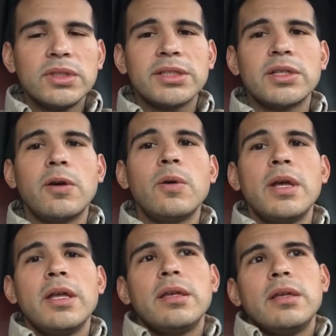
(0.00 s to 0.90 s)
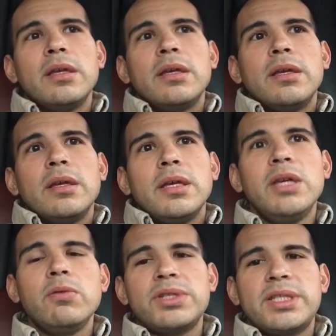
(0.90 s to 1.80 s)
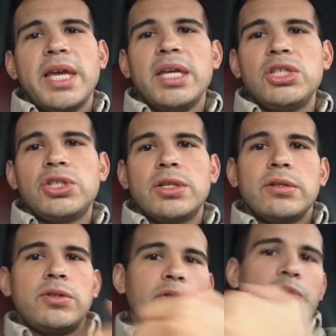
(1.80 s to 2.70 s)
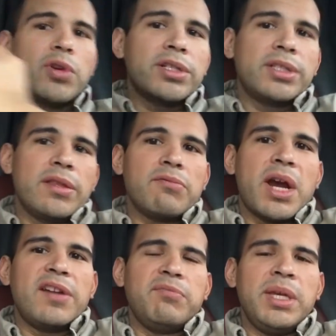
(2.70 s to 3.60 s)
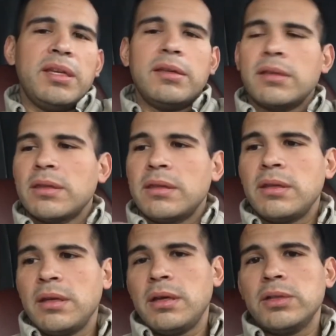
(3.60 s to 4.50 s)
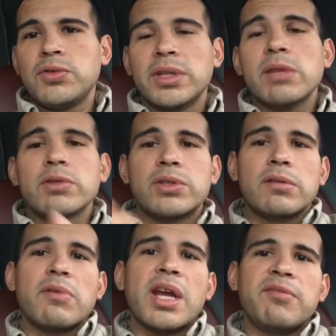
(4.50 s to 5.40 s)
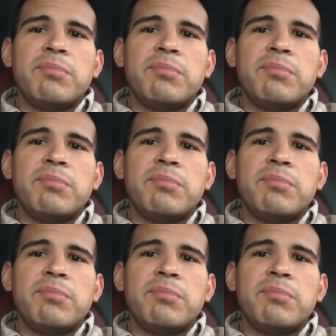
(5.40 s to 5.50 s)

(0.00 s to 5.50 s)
So he was staged 2 trucks to the right of me. The truck that was to the right of